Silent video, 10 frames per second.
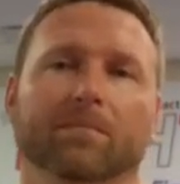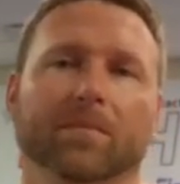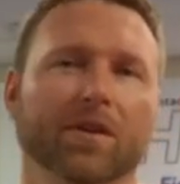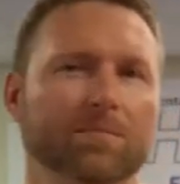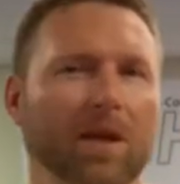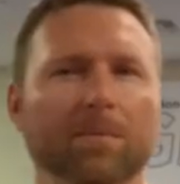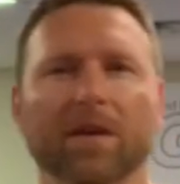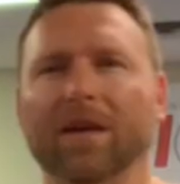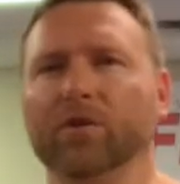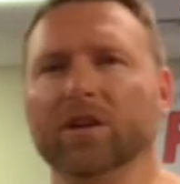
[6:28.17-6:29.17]
Because maybe
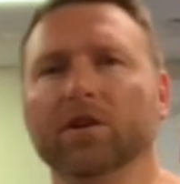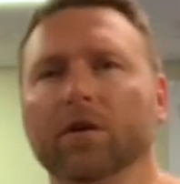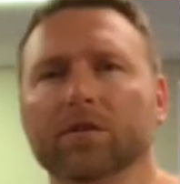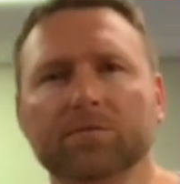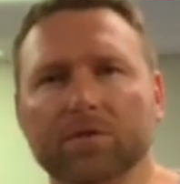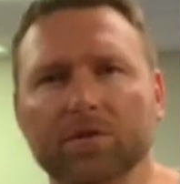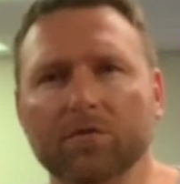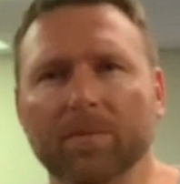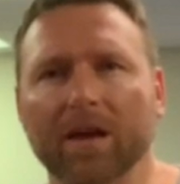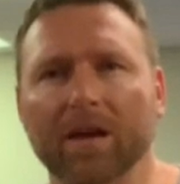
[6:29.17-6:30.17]
their egos were
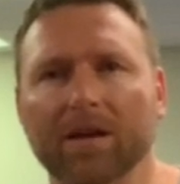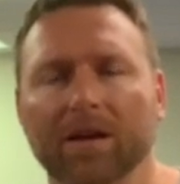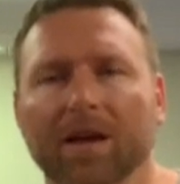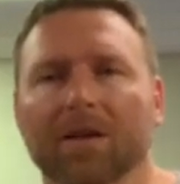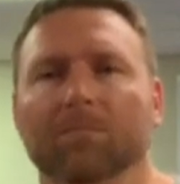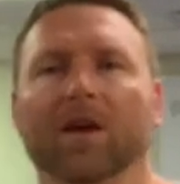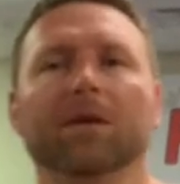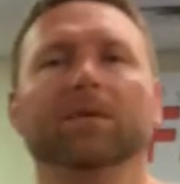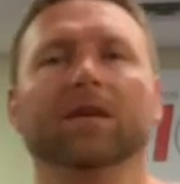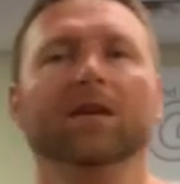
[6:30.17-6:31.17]
too big.
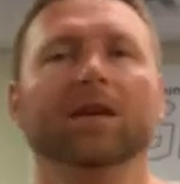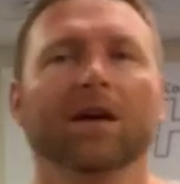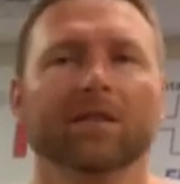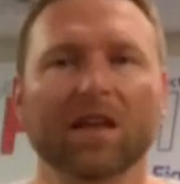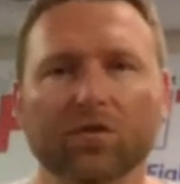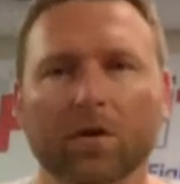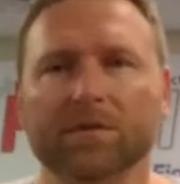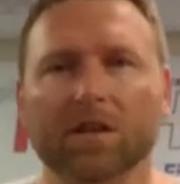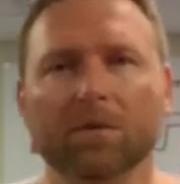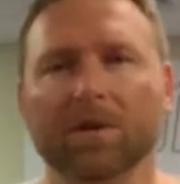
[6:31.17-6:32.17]
Maybe they thought it
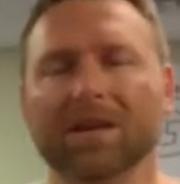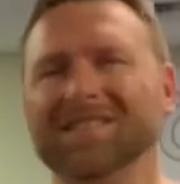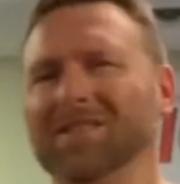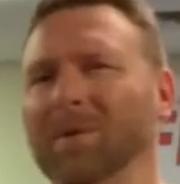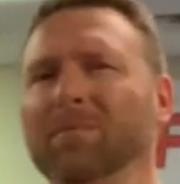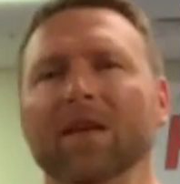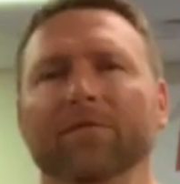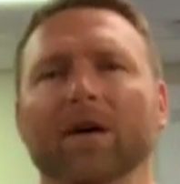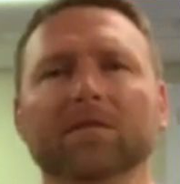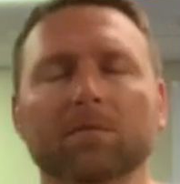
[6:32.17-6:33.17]
was going to be easy. Maybe they
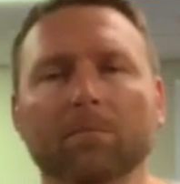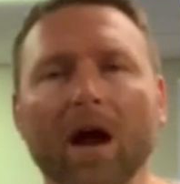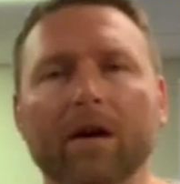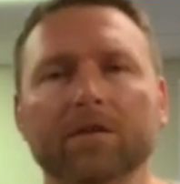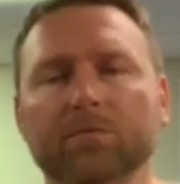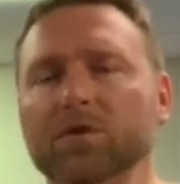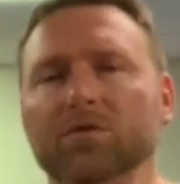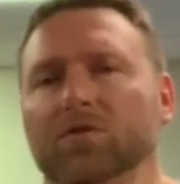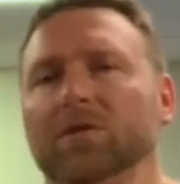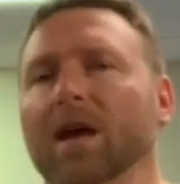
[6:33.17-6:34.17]
felt embarrassed, which you
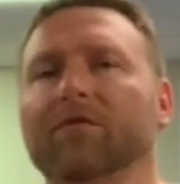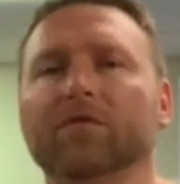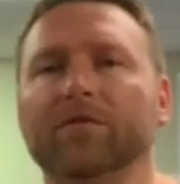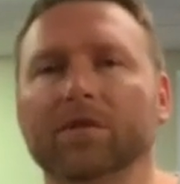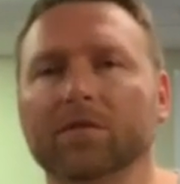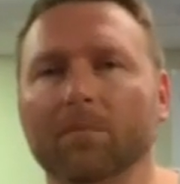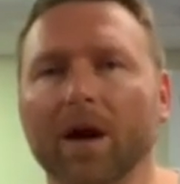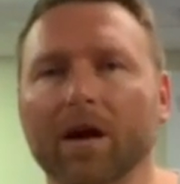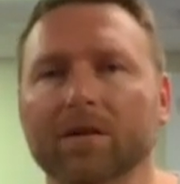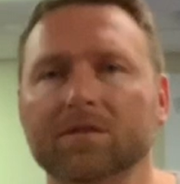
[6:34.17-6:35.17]
should never feel
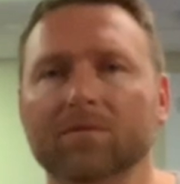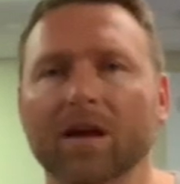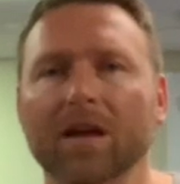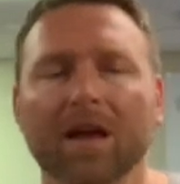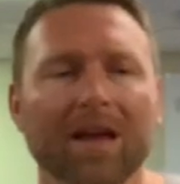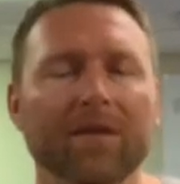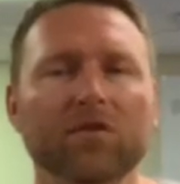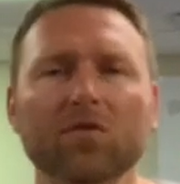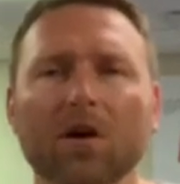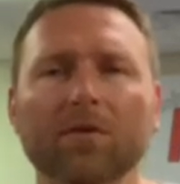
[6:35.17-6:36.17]
embarrassed, right? If
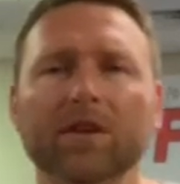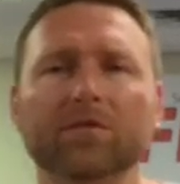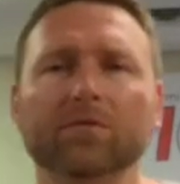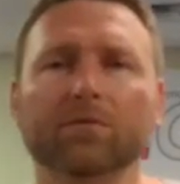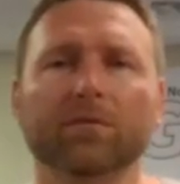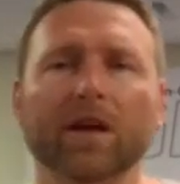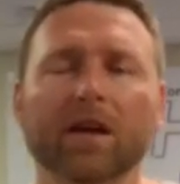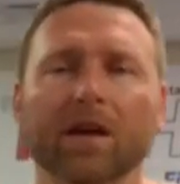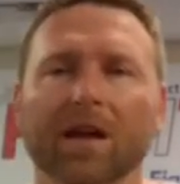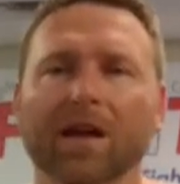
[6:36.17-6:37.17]
you go into a
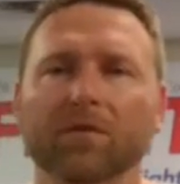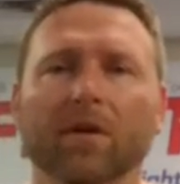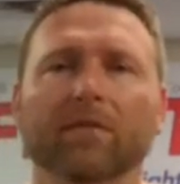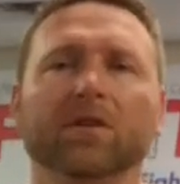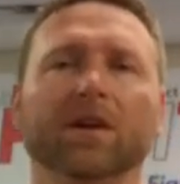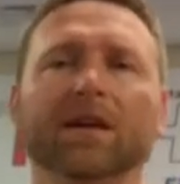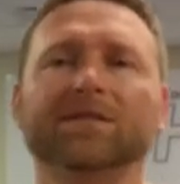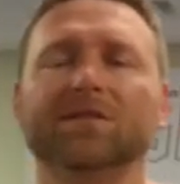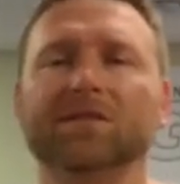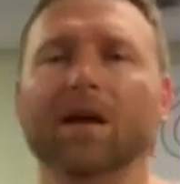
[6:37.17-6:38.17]
ring, if you have the guts
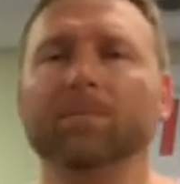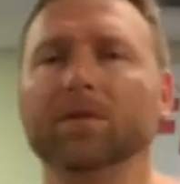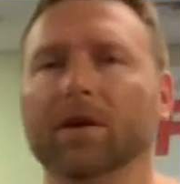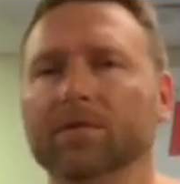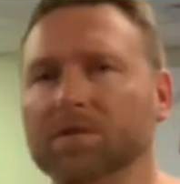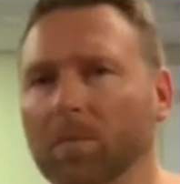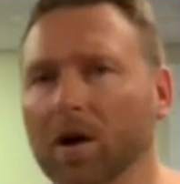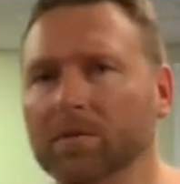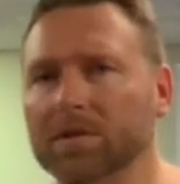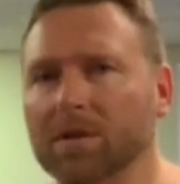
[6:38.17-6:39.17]
to step in there and
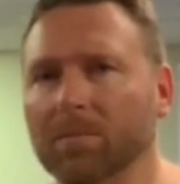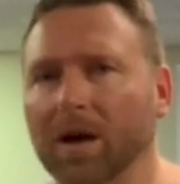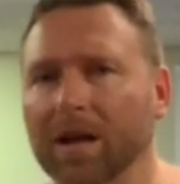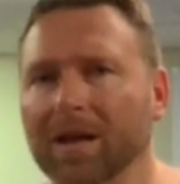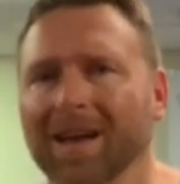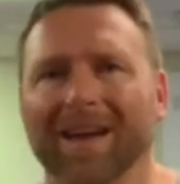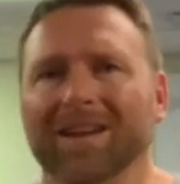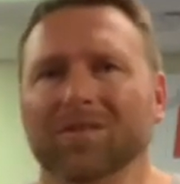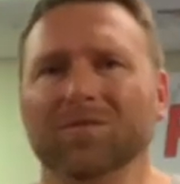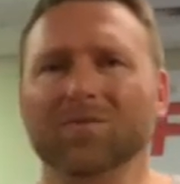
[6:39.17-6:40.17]
spar with somebody,
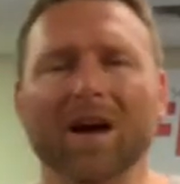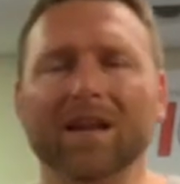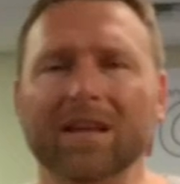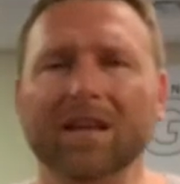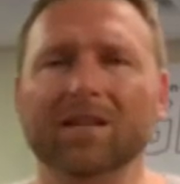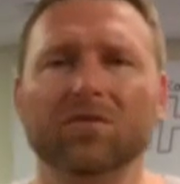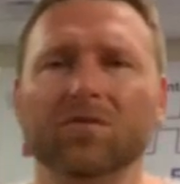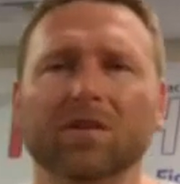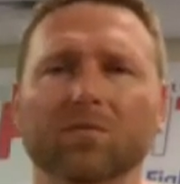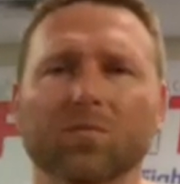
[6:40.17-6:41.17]
and you got hit and you
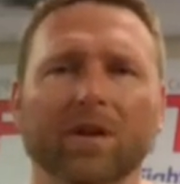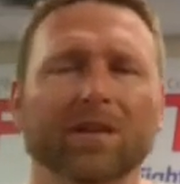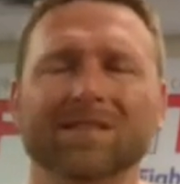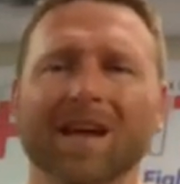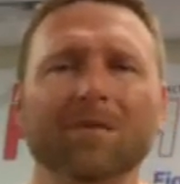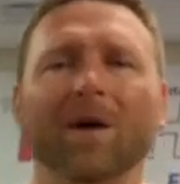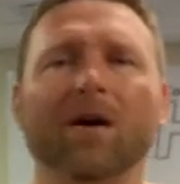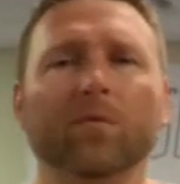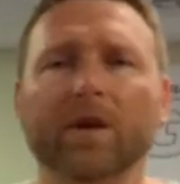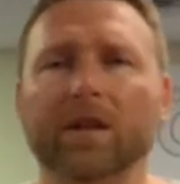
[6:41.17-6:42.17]
didn't win, it's not
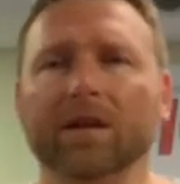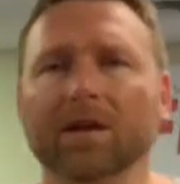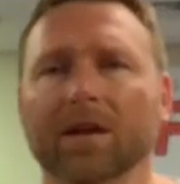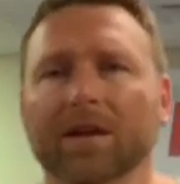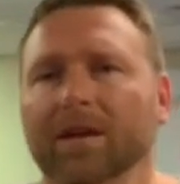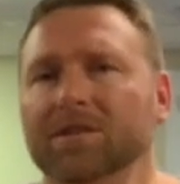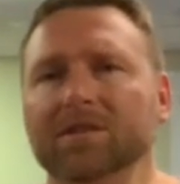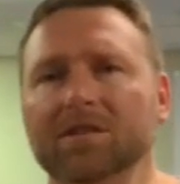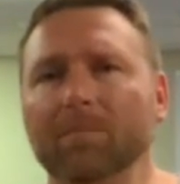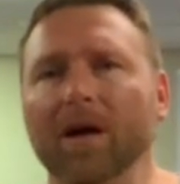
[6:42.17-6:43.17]
about winning. It's
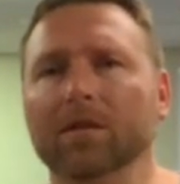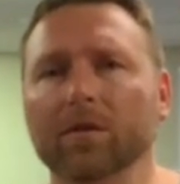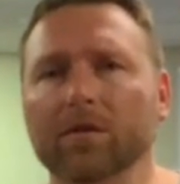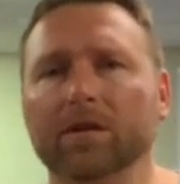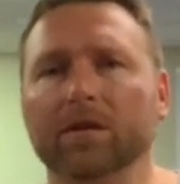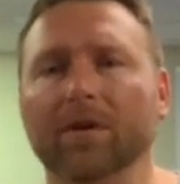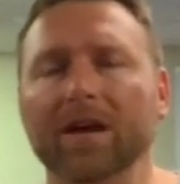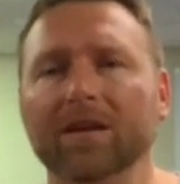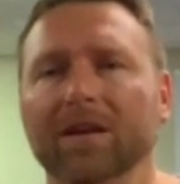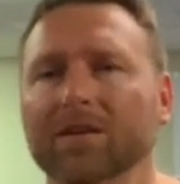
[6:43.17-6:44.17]
just about learning,
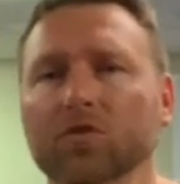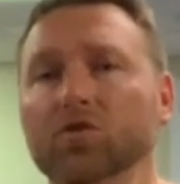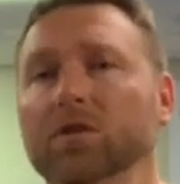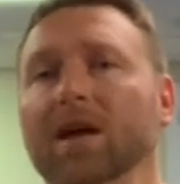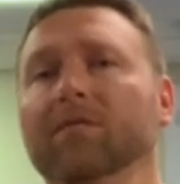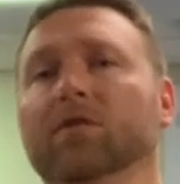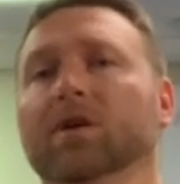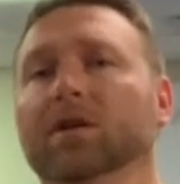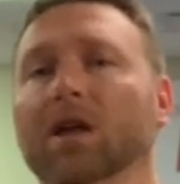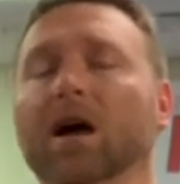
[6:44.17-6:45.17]
right? You should
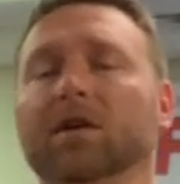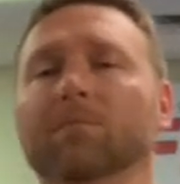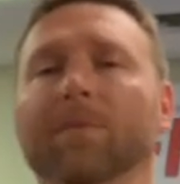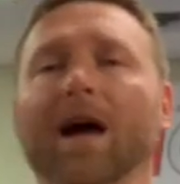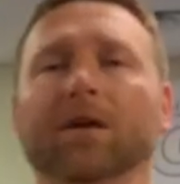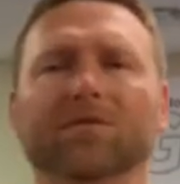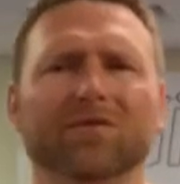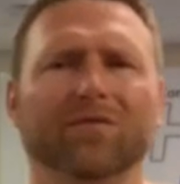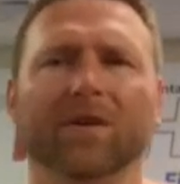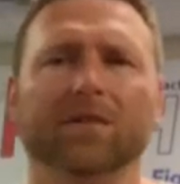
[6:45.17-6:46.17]
never not come back because
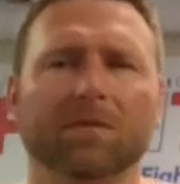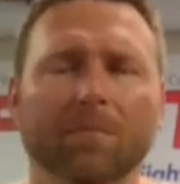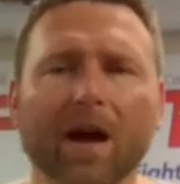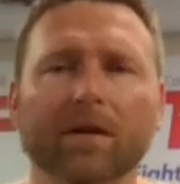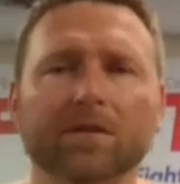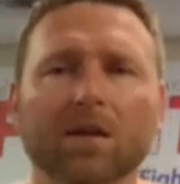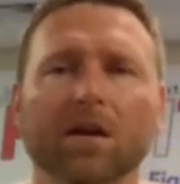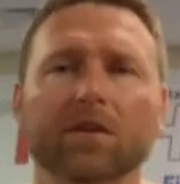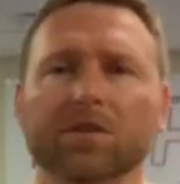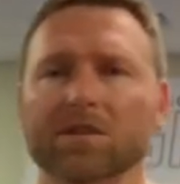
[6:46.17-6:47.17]
you felt embarrassed.
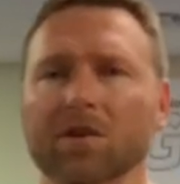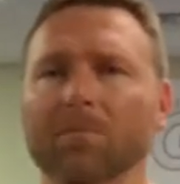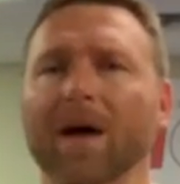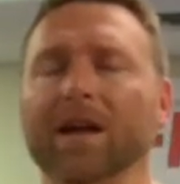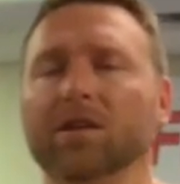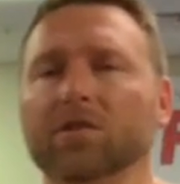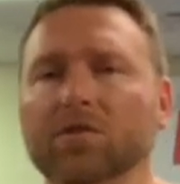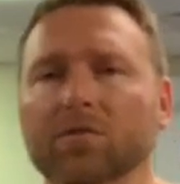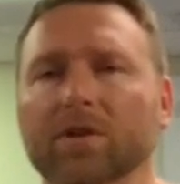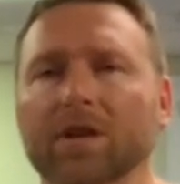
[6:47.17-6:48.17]
You just go back and you
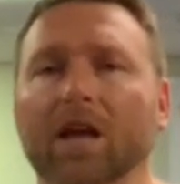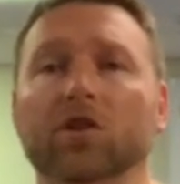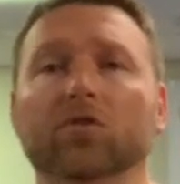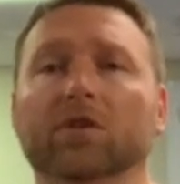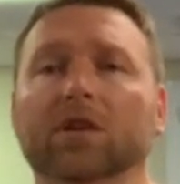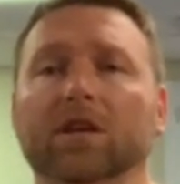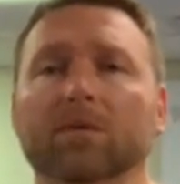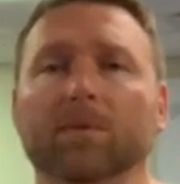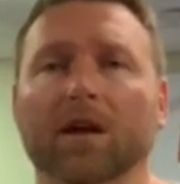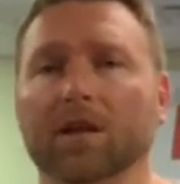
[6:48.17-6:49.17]
do it again, and you're going to
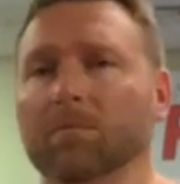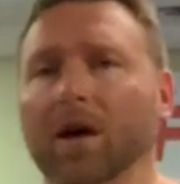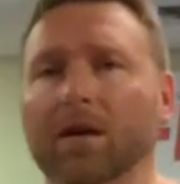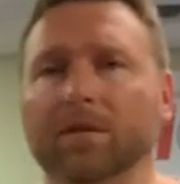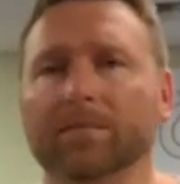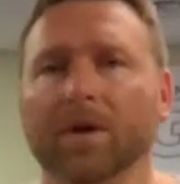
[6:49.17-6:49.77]
keep getting better.